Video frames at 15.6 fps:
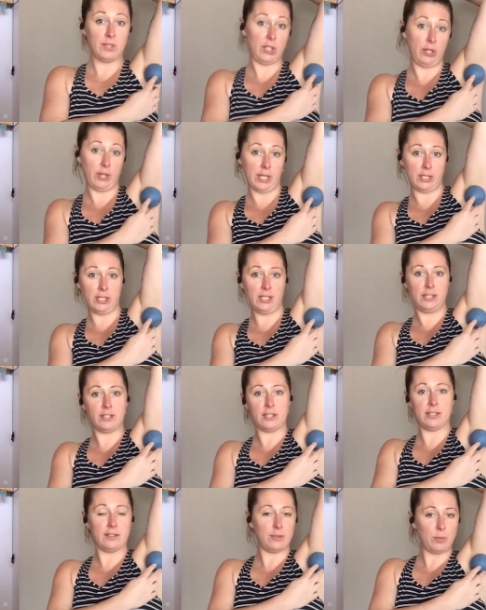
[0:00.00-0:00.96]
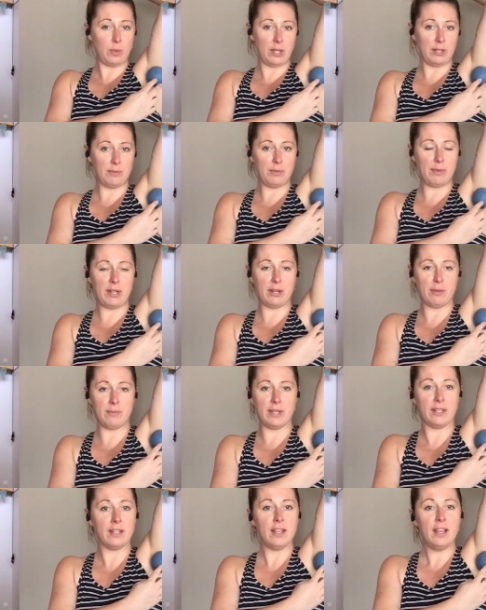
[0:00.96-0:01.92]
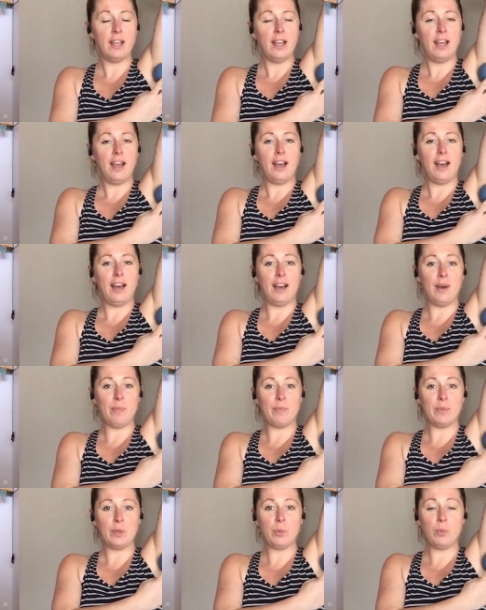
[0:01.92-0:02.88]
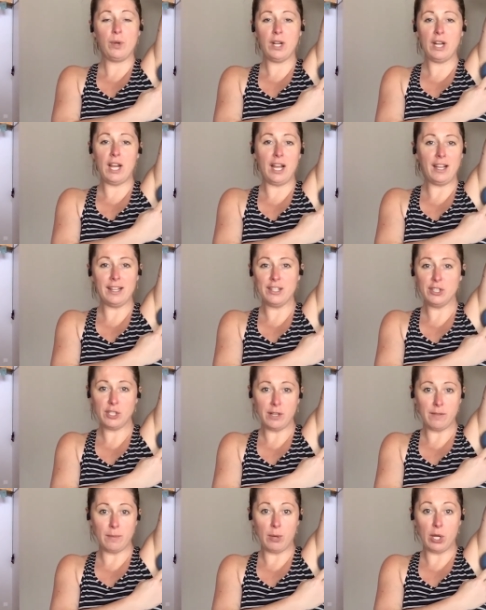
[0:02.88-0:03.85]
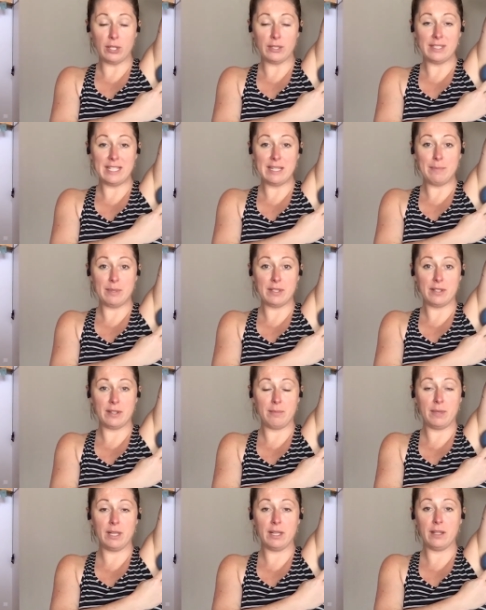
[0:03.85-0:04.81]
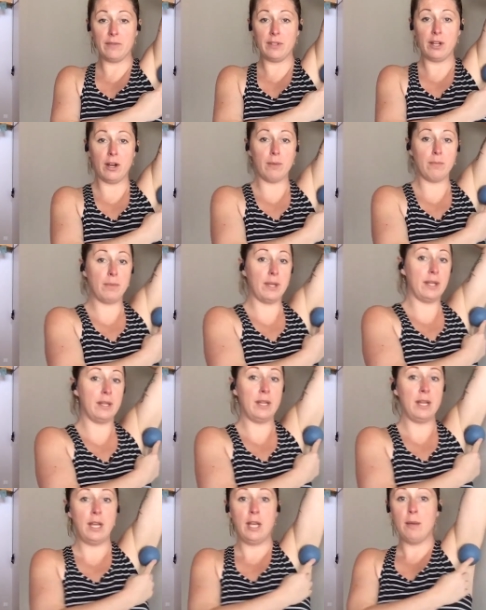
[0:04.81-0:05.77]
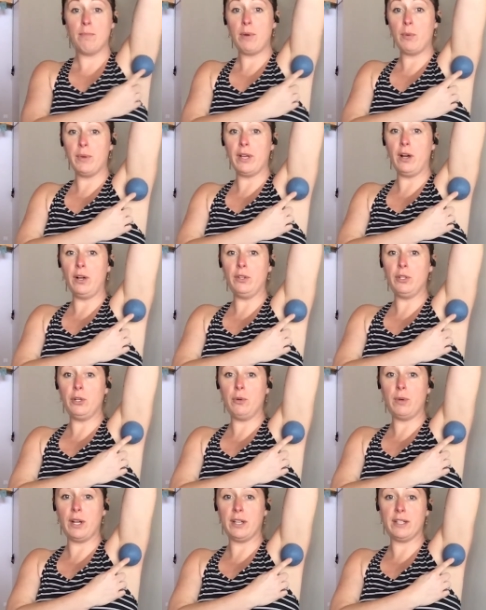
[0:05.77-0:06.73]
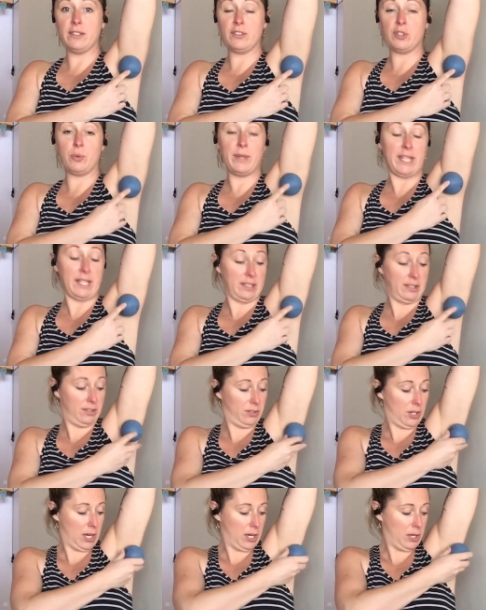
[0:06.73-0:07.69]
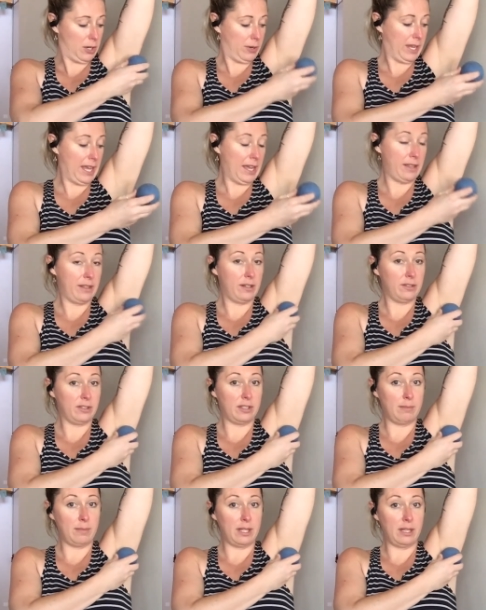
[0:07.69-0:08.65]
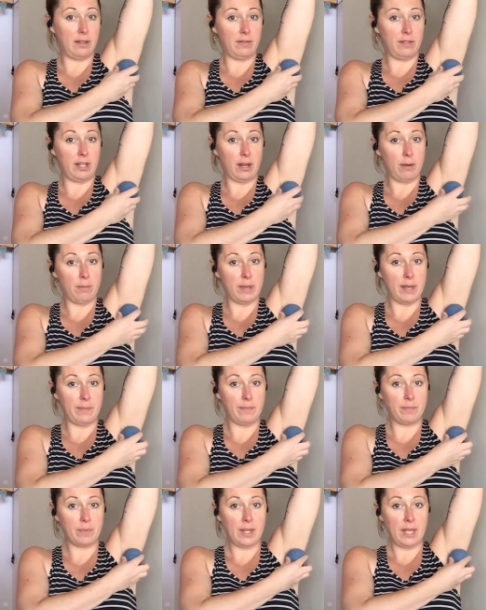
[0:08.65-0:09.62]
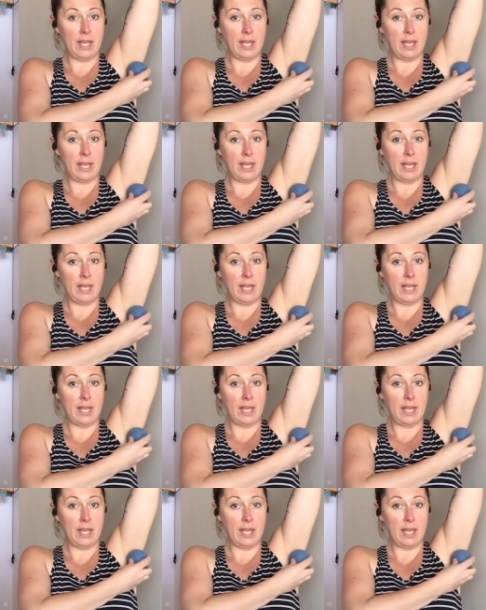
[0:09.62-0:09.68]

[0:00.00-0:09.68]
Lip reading: Congratulations. Welcome to my armpit. We're not going to shove a ball deep into the middle of the armpit, but we all know where it is, so we can start. Okay, there's the middle of the armpit.